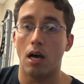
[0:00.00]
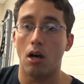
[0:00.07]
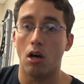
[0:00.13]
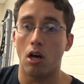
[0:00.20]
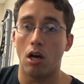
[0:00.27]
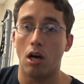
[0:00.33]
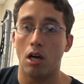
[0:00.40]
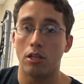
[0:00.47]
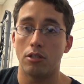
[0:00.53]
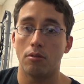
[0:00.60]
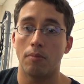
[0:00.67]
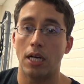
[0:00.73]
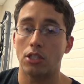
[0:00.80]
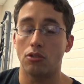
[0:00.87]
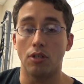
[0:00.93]
on
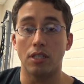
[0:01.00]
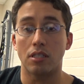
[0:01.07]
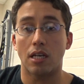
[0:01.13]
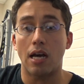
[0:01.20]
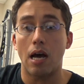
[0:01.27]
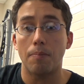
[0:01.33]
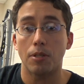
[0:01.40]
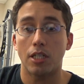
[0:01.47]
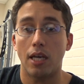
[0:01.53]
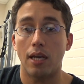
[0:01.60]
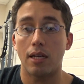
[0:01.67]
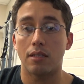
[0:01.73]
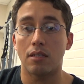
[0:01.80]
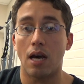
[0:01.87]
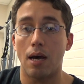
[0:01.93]
your muscle. It's a
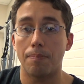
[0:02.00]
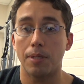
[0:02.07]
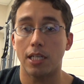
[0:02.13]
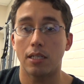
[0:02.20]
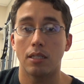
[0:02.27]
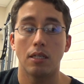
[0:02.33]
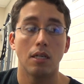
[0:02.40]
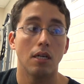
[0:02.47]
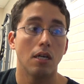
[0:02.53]
complicated topic.